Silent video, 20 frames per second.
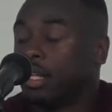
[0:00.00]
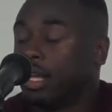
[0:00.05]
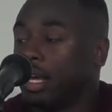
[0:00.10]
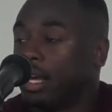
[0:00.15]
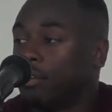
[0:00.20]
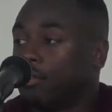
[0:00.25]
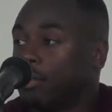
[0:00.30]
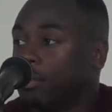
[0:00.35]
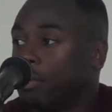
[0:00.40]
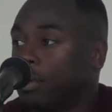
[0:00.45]
in
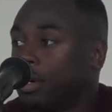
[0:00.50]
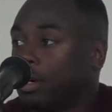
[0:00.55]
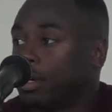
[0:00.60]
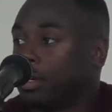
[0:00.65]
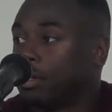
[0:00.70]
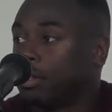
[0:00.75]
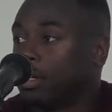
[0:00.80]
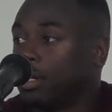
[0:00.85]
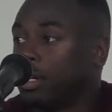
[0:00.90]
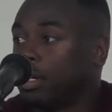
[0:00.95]
the effort
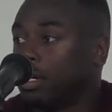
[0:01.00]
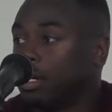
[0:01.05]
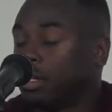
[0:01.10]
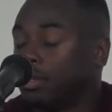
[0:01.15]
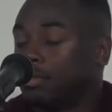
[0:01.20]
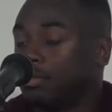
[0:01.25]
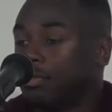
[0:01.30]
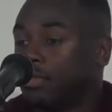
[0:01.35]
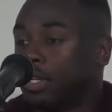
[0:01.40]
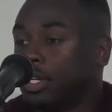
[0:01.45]
part on the uh,
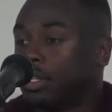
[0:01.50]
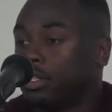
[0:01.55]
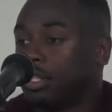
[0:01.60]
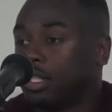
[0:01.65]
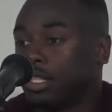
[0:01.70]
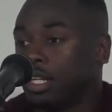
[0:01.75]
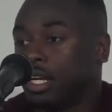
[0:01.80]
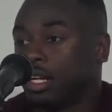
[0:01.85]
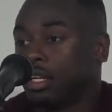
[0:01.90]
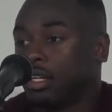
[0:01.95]
field.
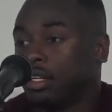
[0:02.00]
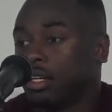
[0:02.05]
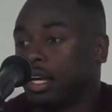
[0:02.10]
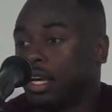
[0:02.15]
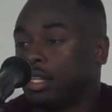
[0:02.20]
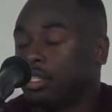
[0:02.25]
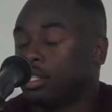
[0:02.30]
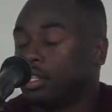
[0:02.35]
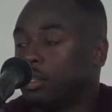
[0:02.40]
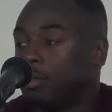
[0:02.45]
Just got to
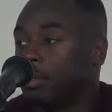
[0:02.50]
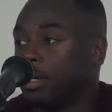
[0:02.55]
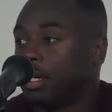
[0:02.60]
execute